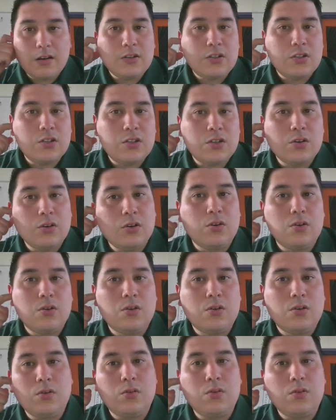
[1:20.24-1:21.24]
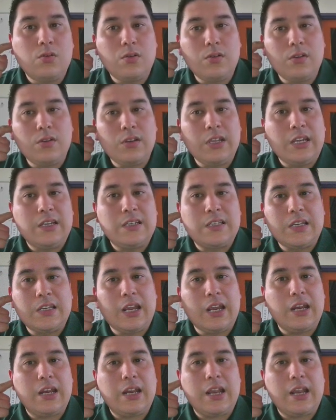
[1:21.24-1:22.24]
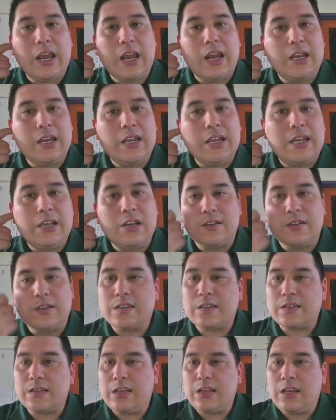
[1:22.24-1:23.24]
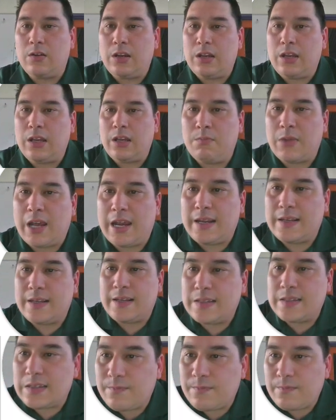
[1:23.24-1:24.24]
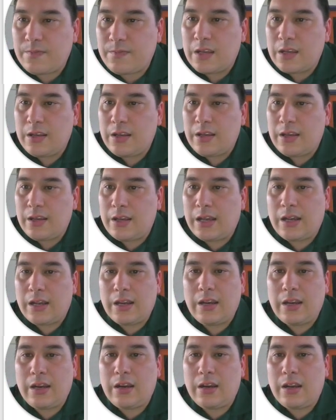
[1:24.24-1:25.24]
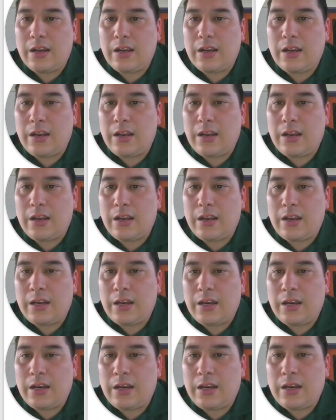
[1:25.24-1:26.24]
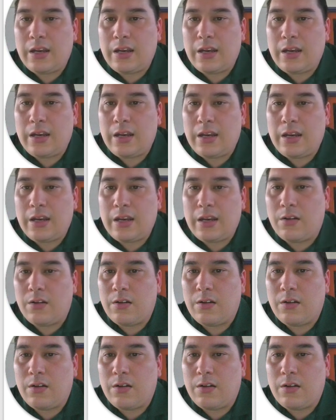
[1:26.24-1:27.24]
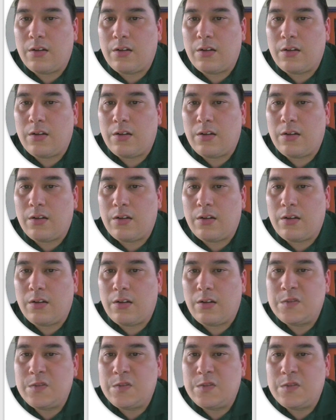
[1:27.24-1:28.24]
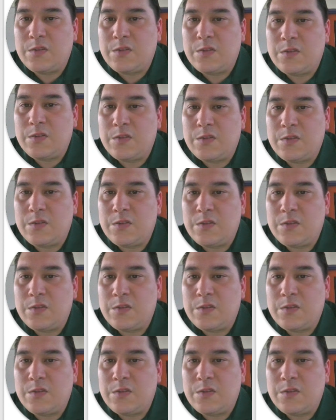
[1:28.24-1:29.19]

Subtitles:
to the internet and he makes an account on this website, and